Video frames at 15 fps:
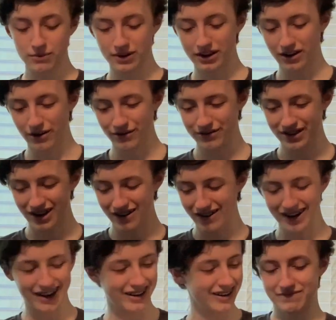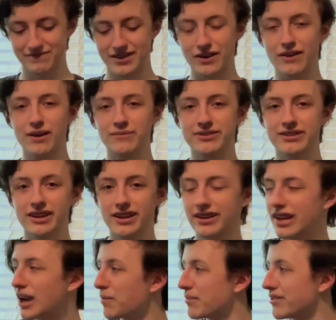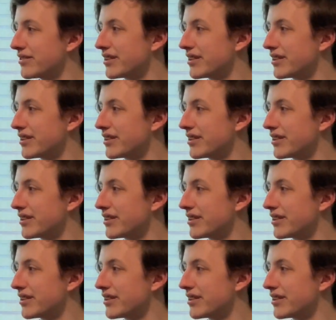we go. All right. I don't have a second camera this